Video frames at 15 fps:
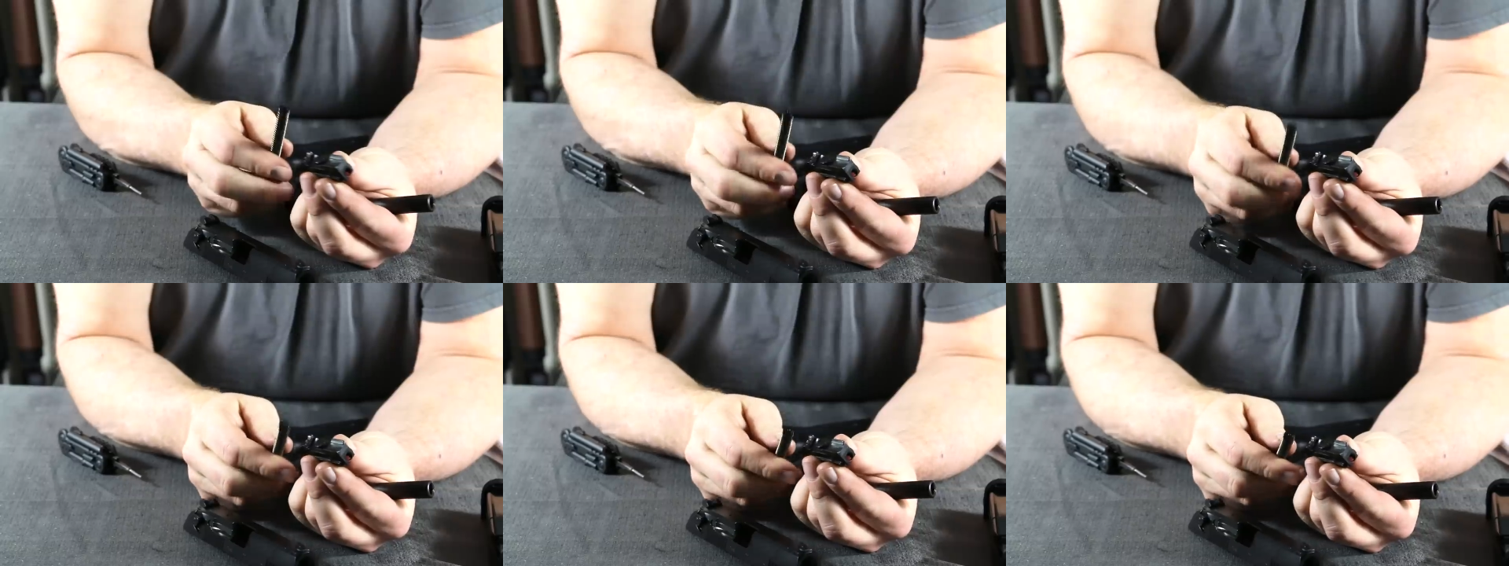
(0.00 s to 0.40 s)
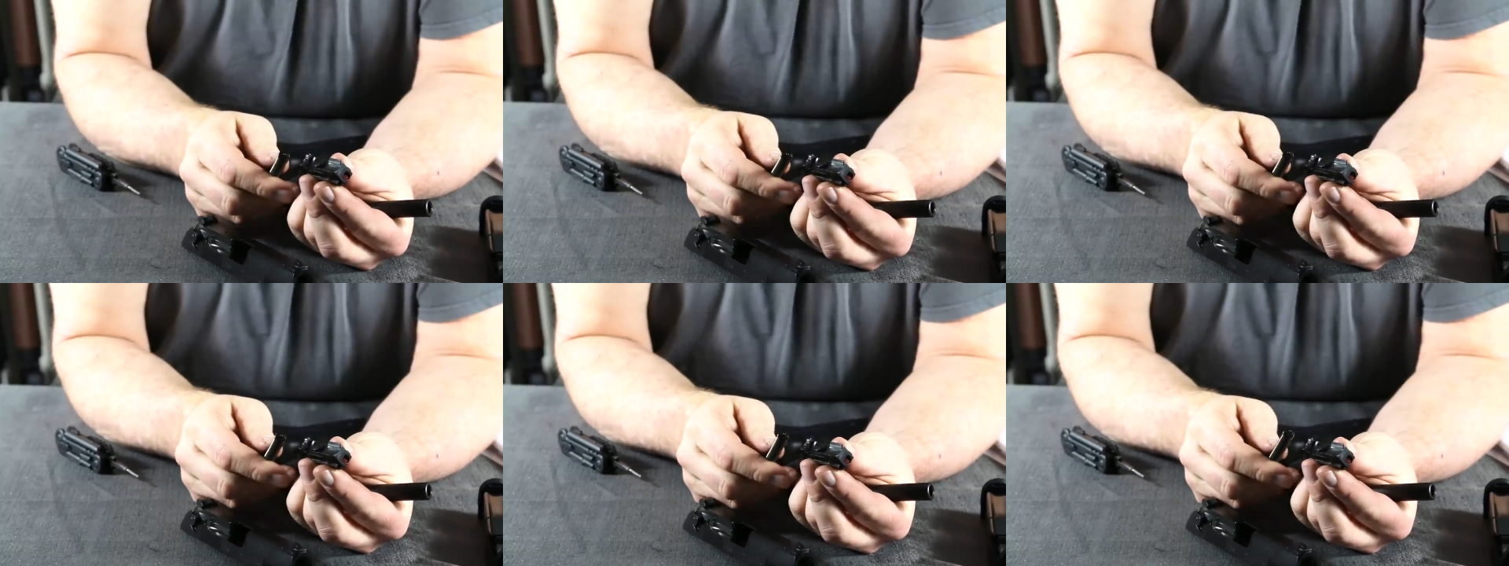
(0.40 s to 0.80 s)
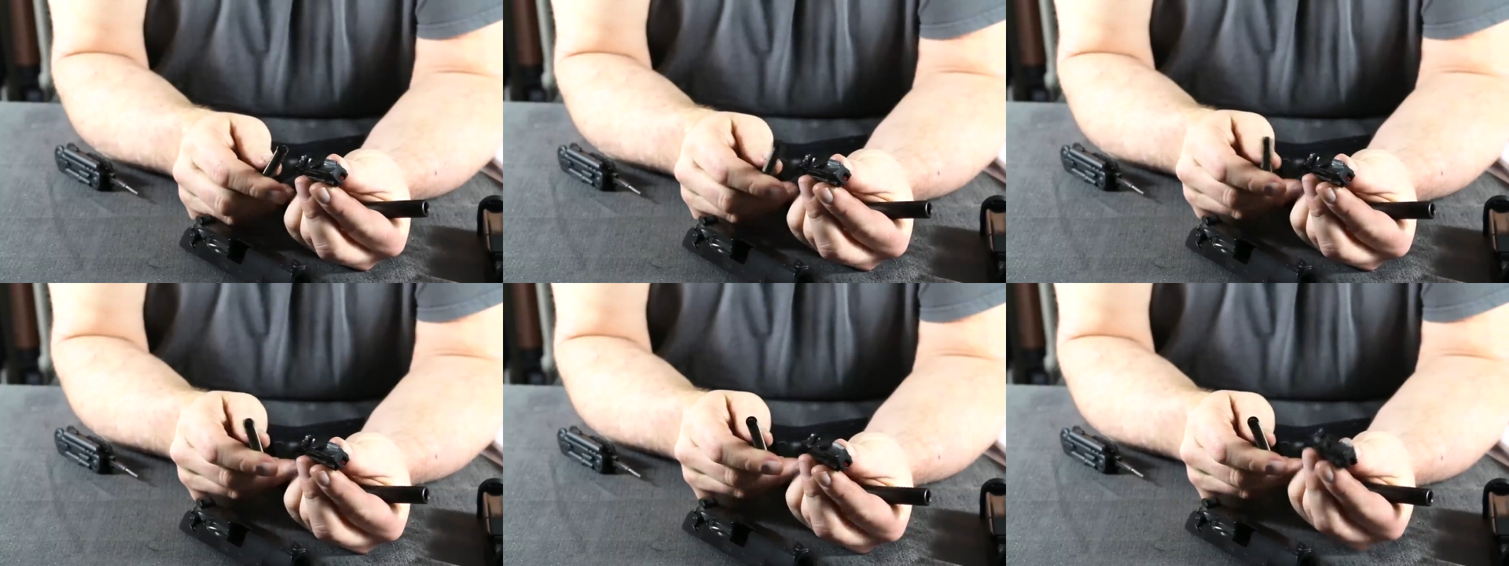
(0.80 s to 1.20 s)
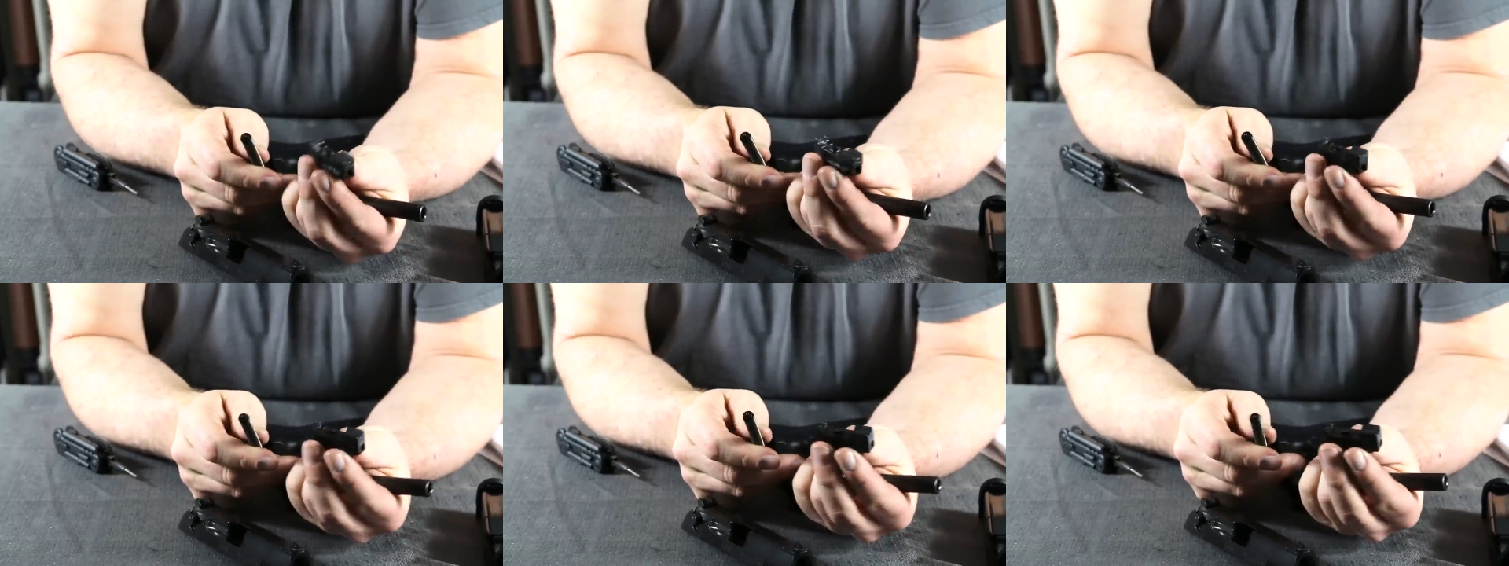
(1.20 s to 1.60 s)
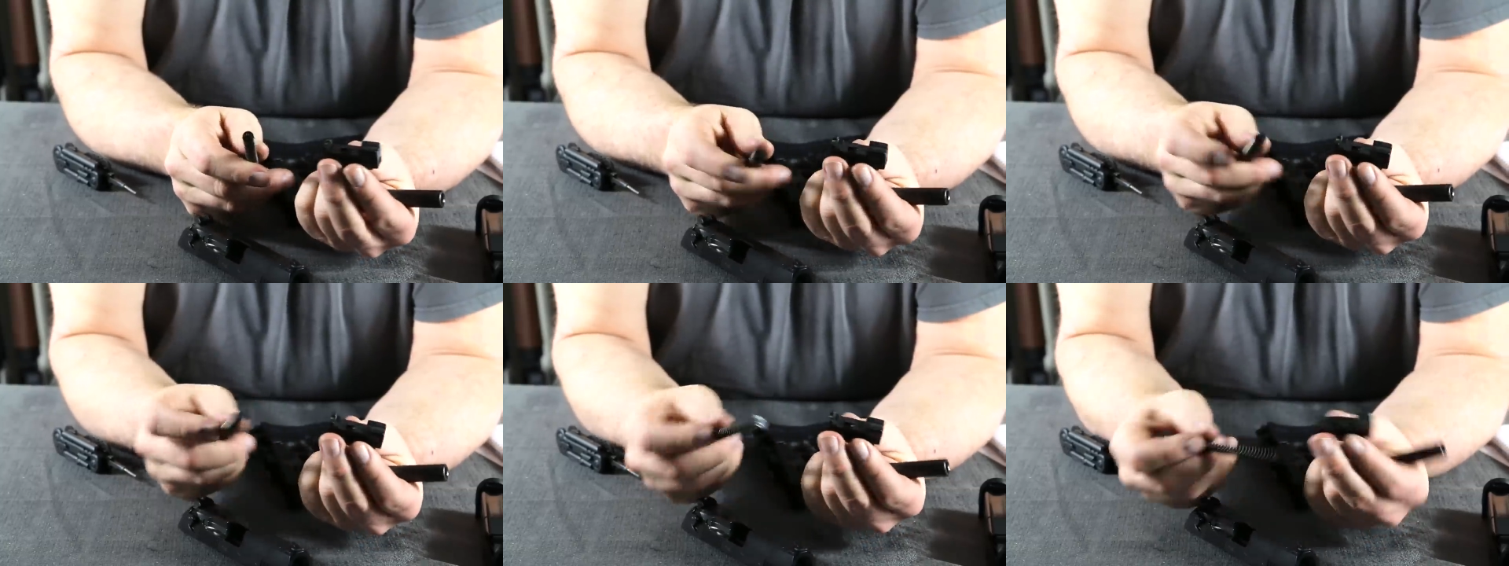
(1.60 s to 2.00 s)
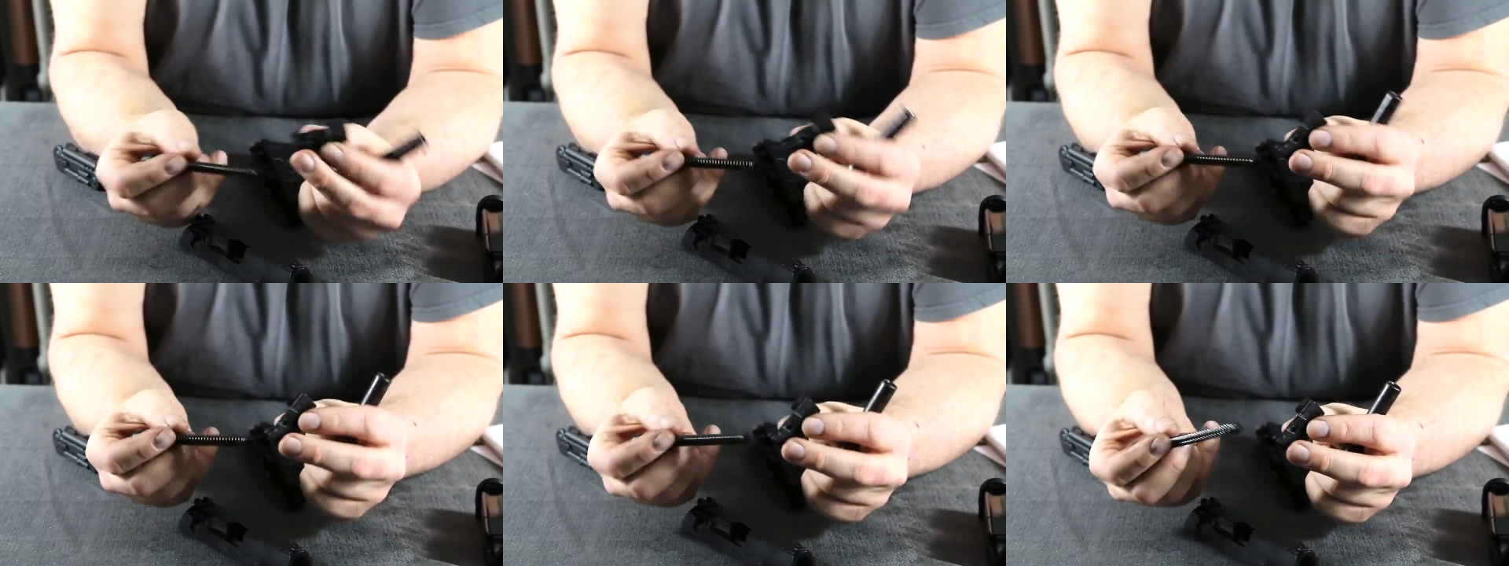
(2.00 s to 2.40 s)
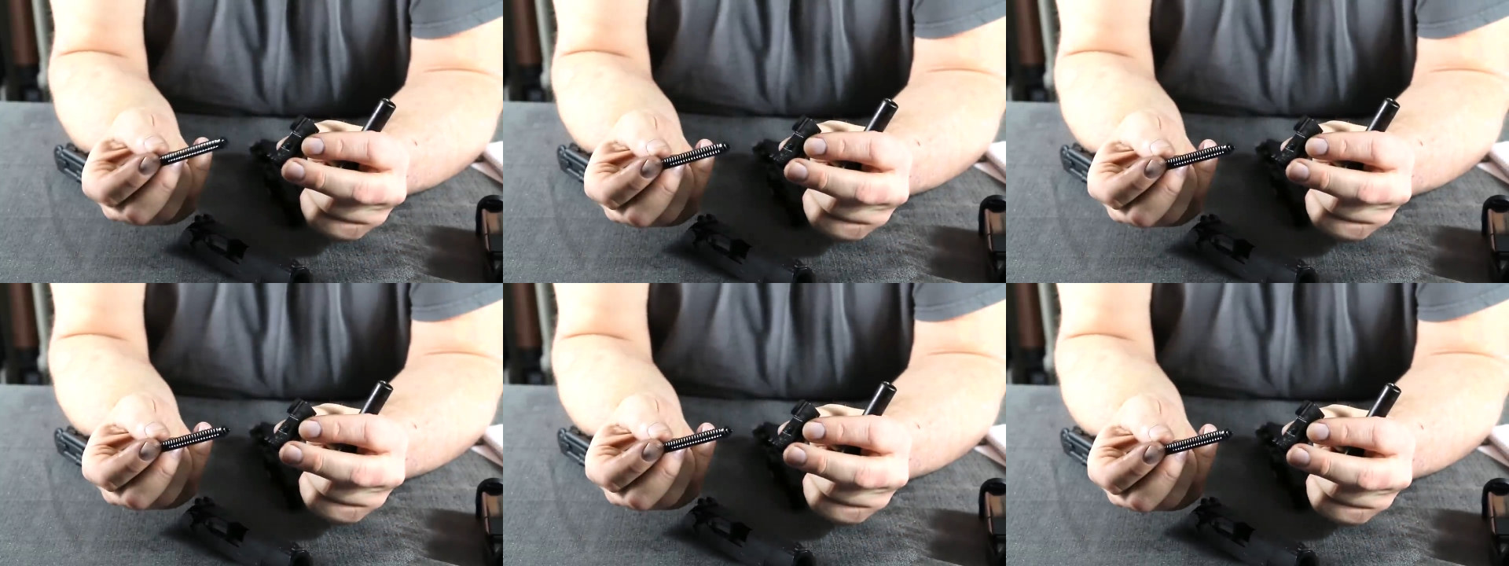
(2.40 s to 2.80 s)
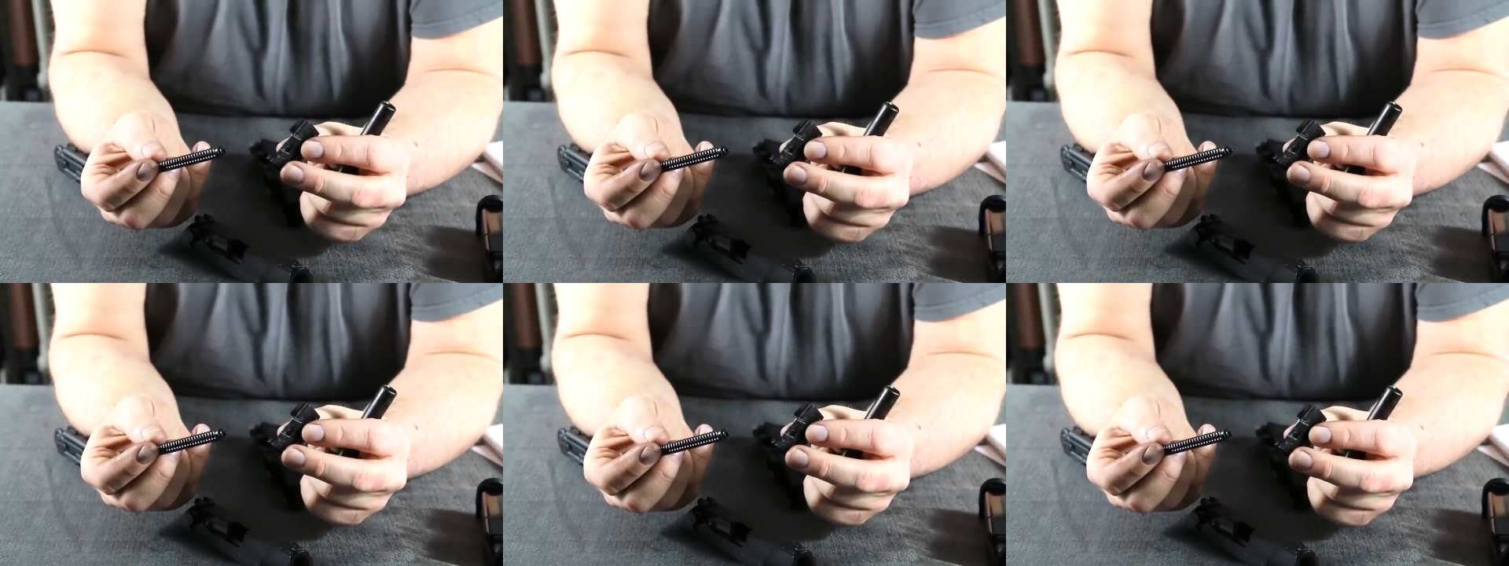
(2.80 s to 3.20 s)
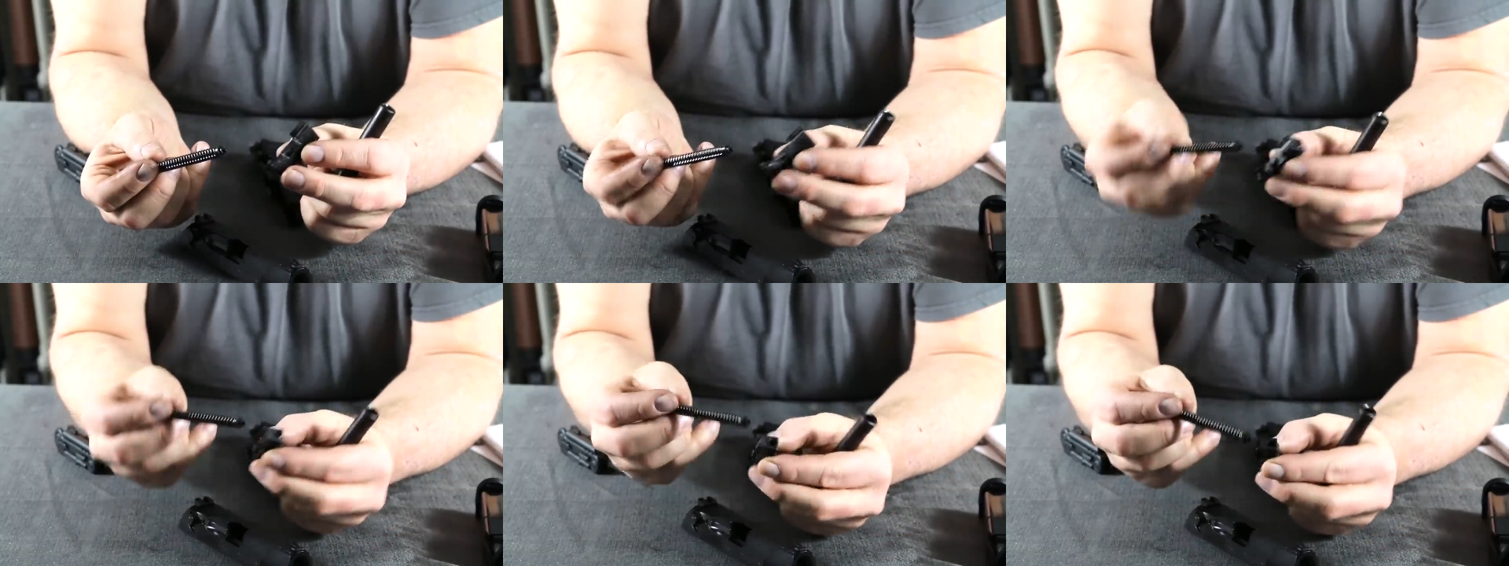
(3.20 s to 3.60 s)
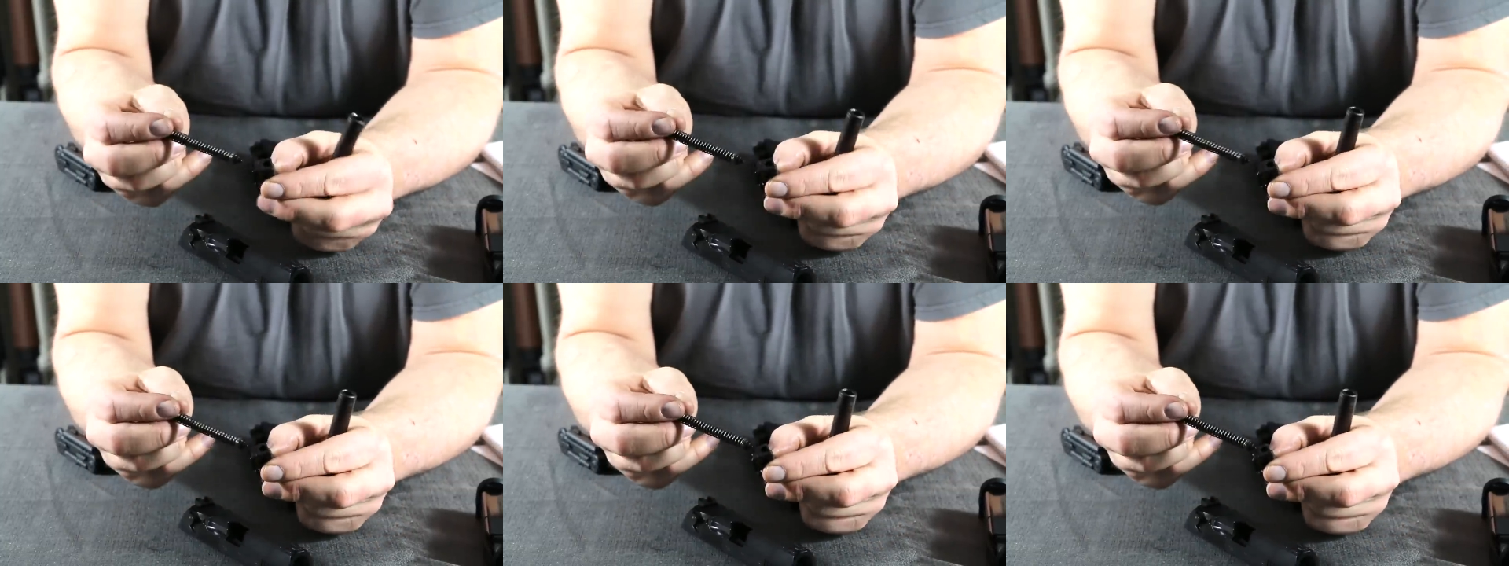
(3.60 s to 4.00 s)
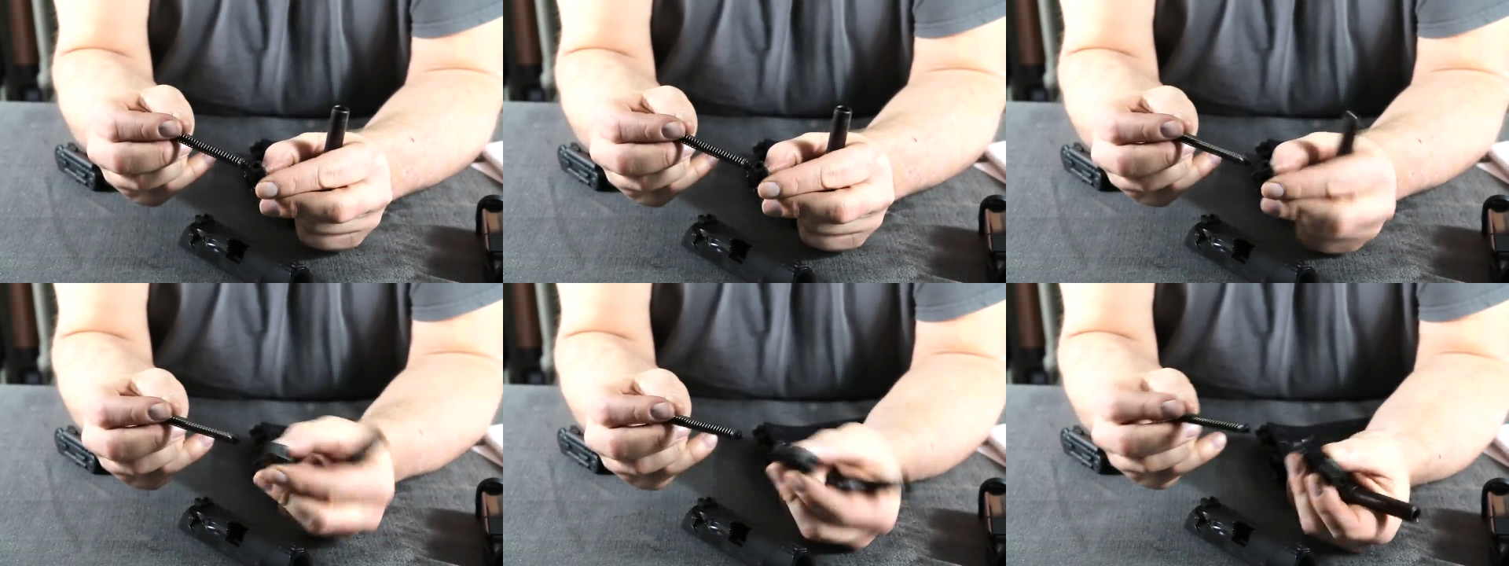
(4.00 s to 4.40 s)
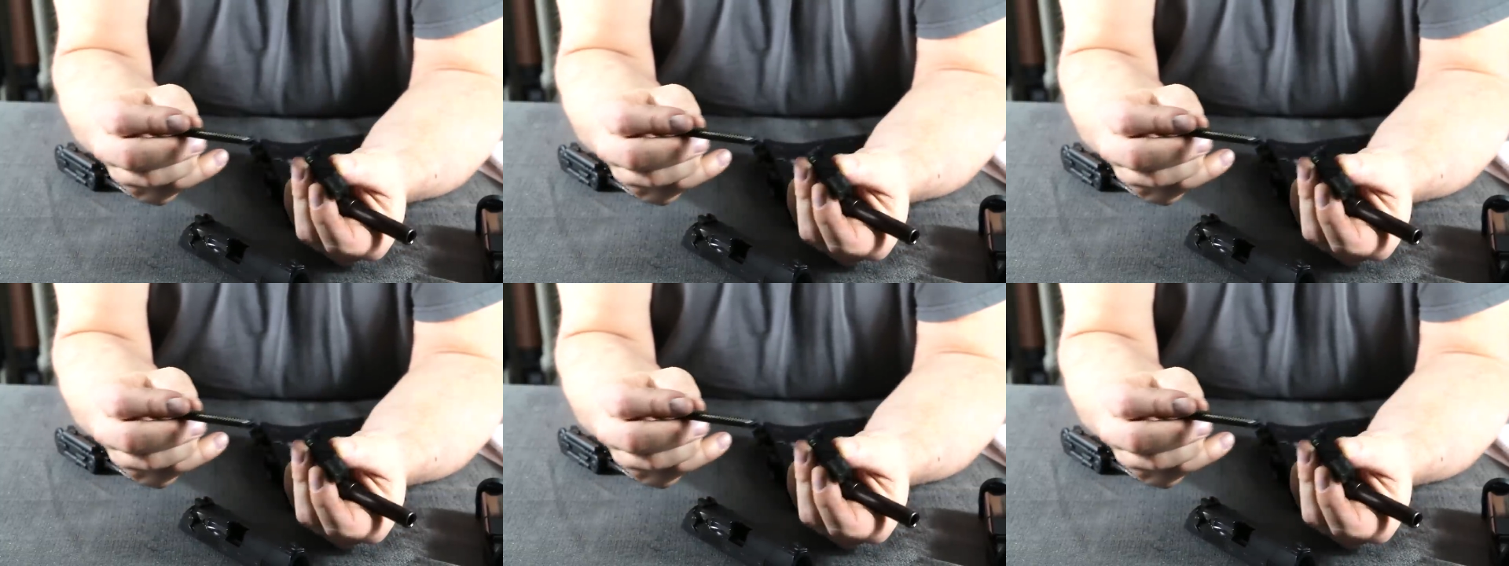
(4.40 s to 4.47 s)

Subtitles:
[unreadable: no face in view]